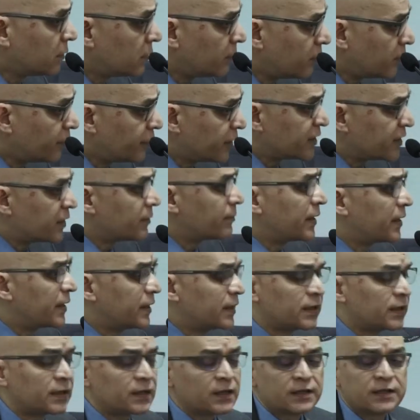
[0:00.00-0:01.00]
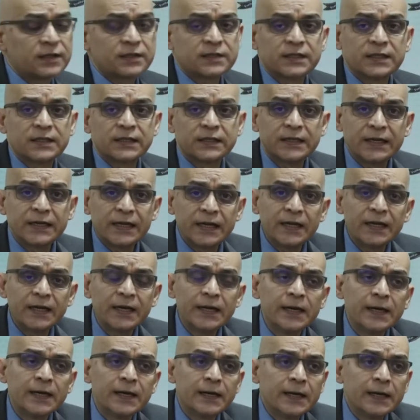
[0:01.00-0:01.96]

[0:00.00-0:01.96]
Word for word: Professor Menon and others agree,